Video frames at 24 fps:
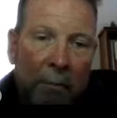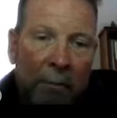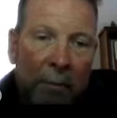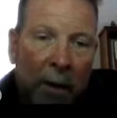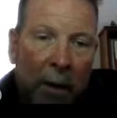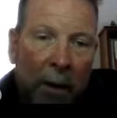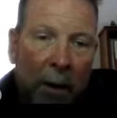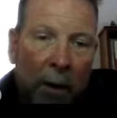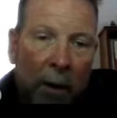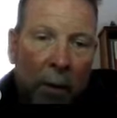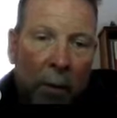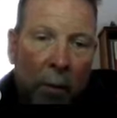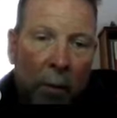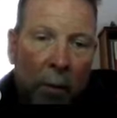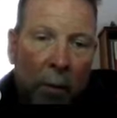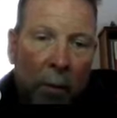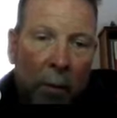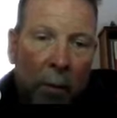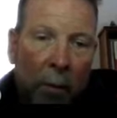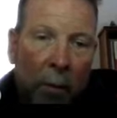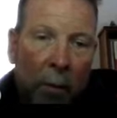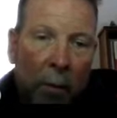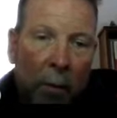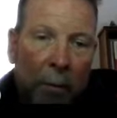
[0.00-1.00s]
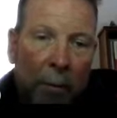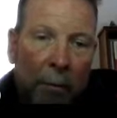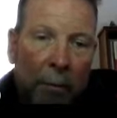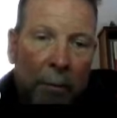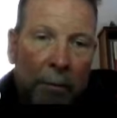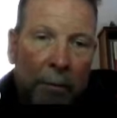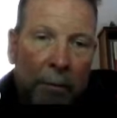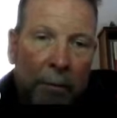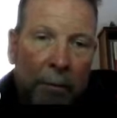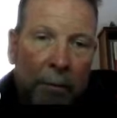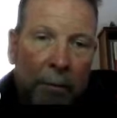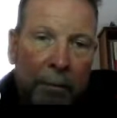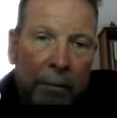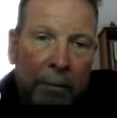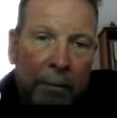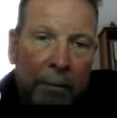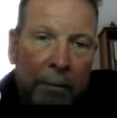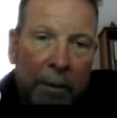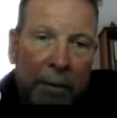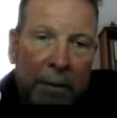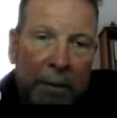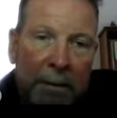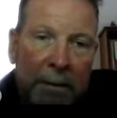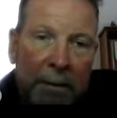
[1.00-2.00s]
O
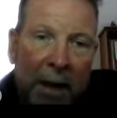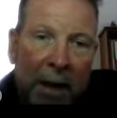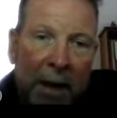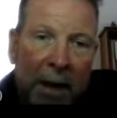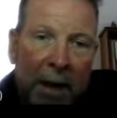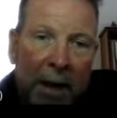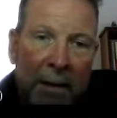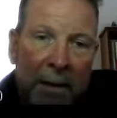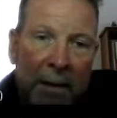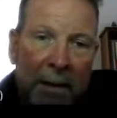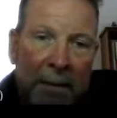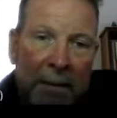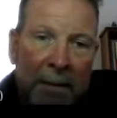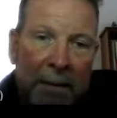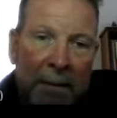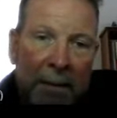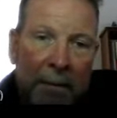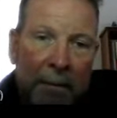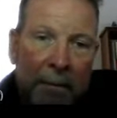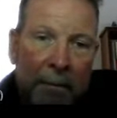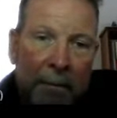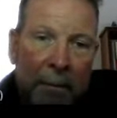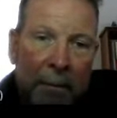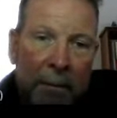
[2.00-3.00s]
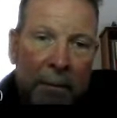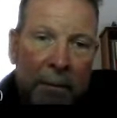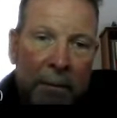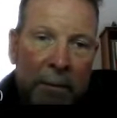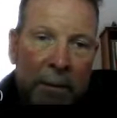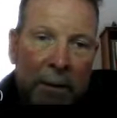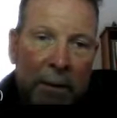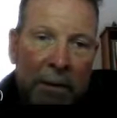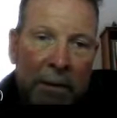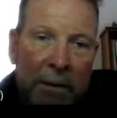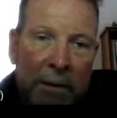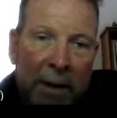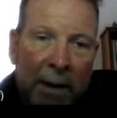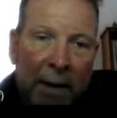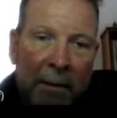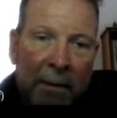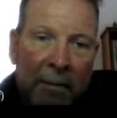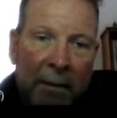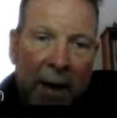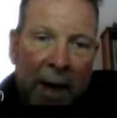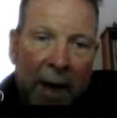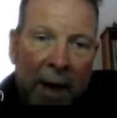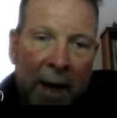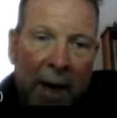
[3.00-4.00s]
to S, just like
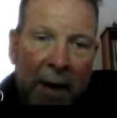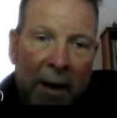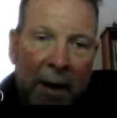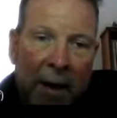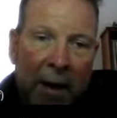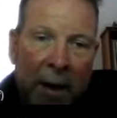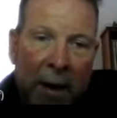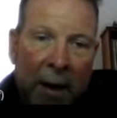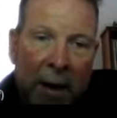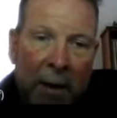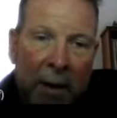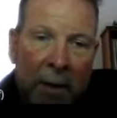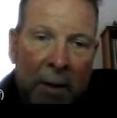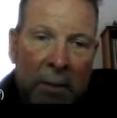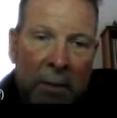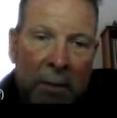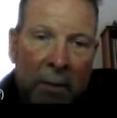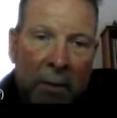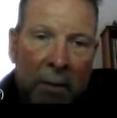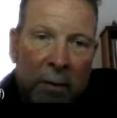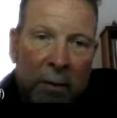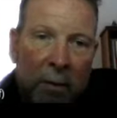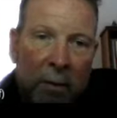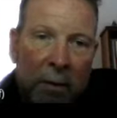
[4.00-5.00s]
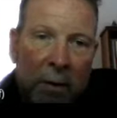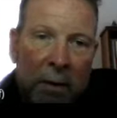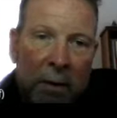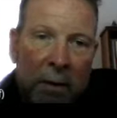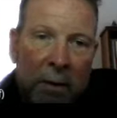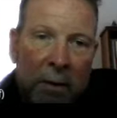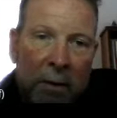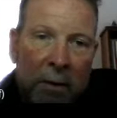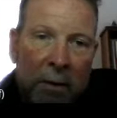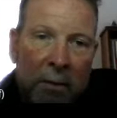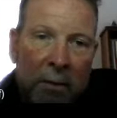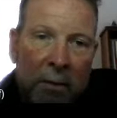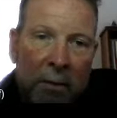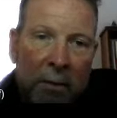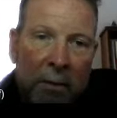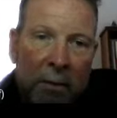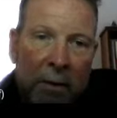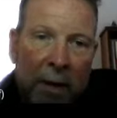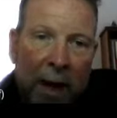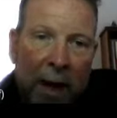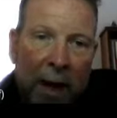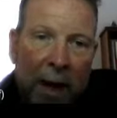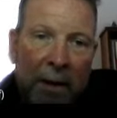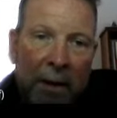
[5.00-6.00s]
that. So you can do
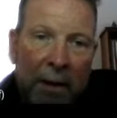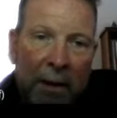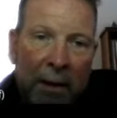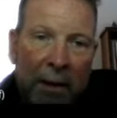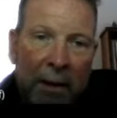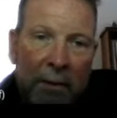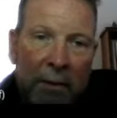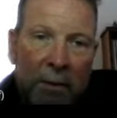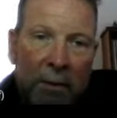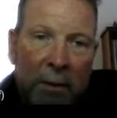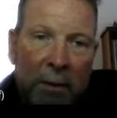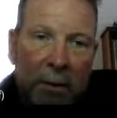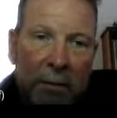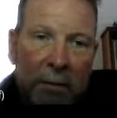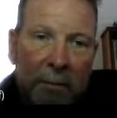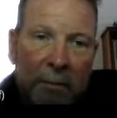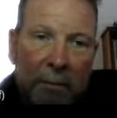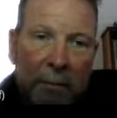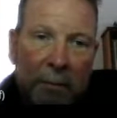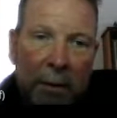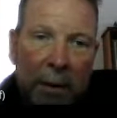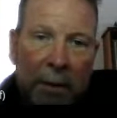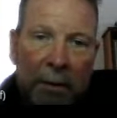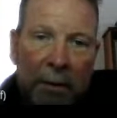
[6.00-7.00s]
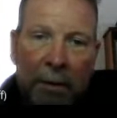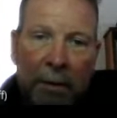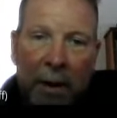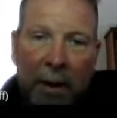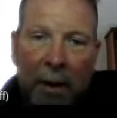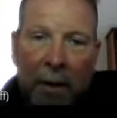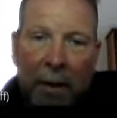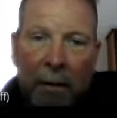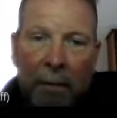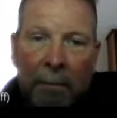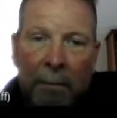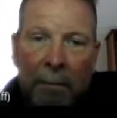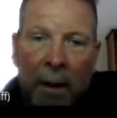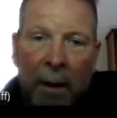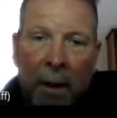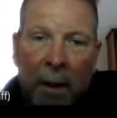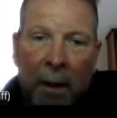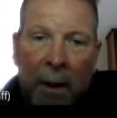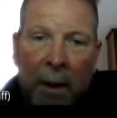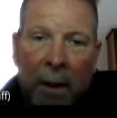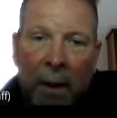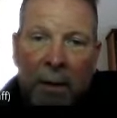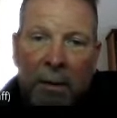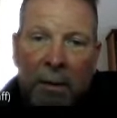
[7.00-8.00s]
that connection right there.
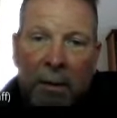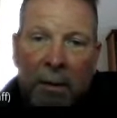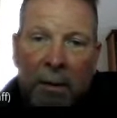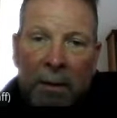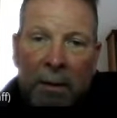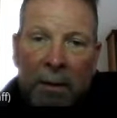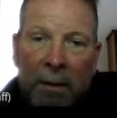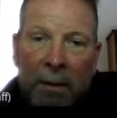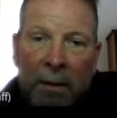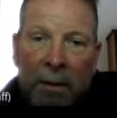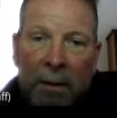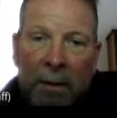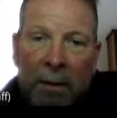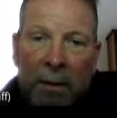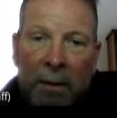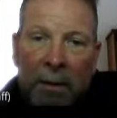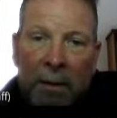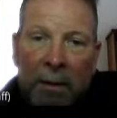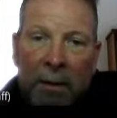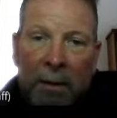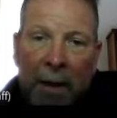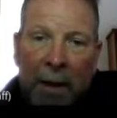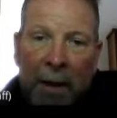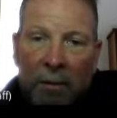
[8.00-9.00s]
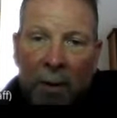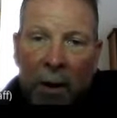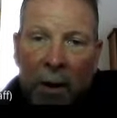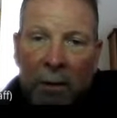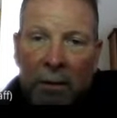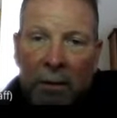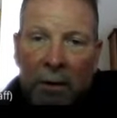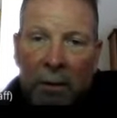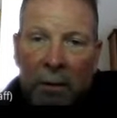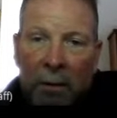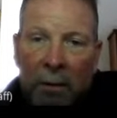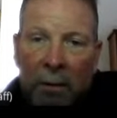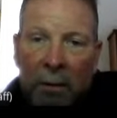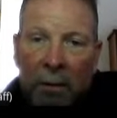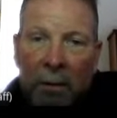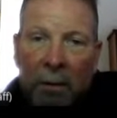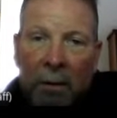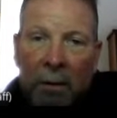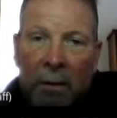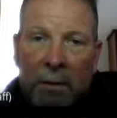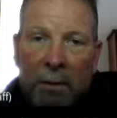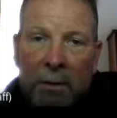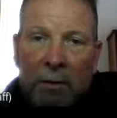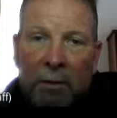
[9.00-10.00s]
So that's a construction. You
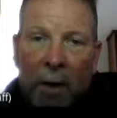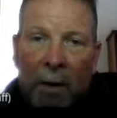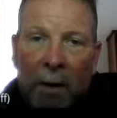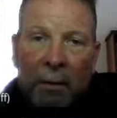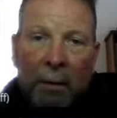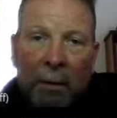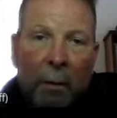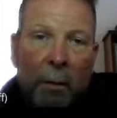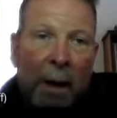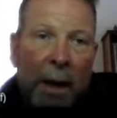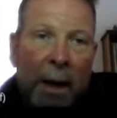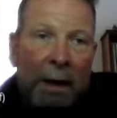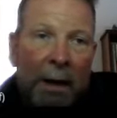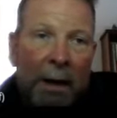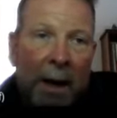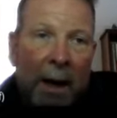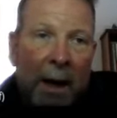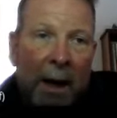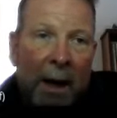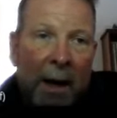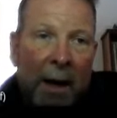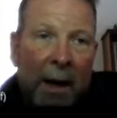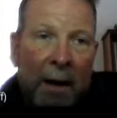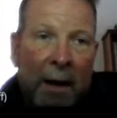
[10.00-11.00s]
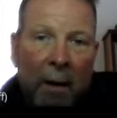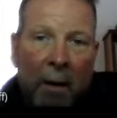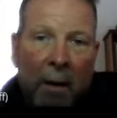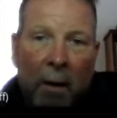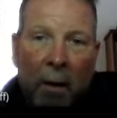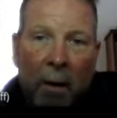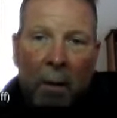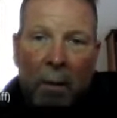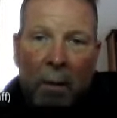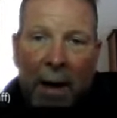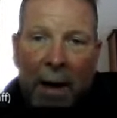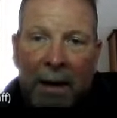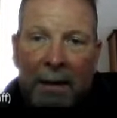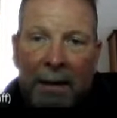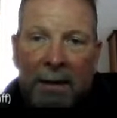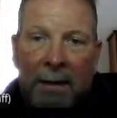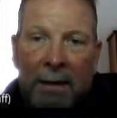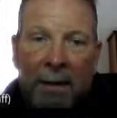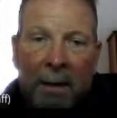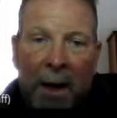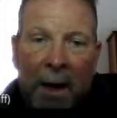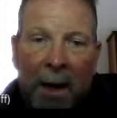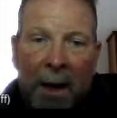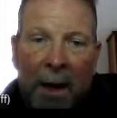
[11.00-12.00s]
construct the radar,
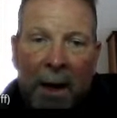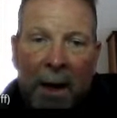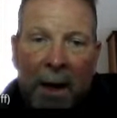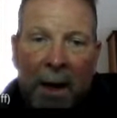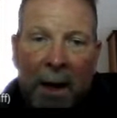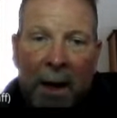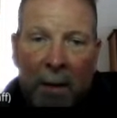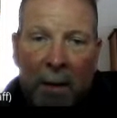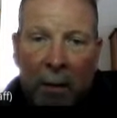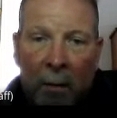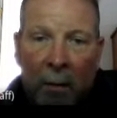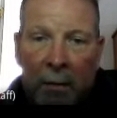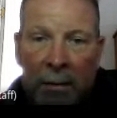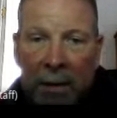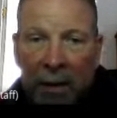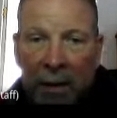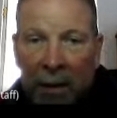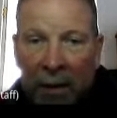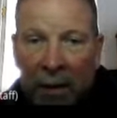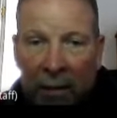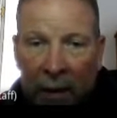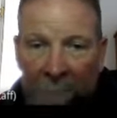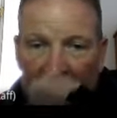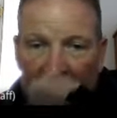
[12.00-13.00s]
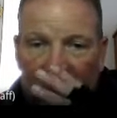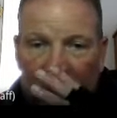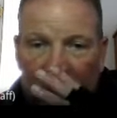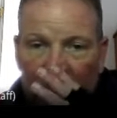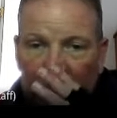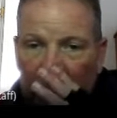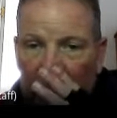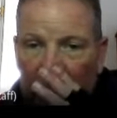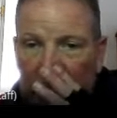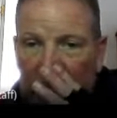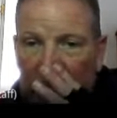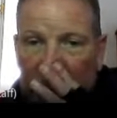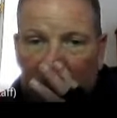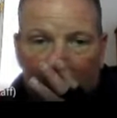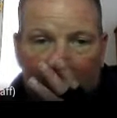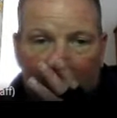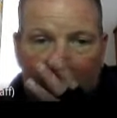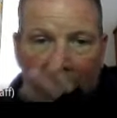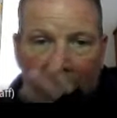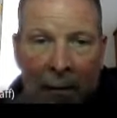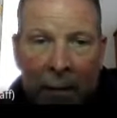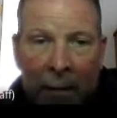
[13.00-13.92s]
OS and OT. That's your first thing.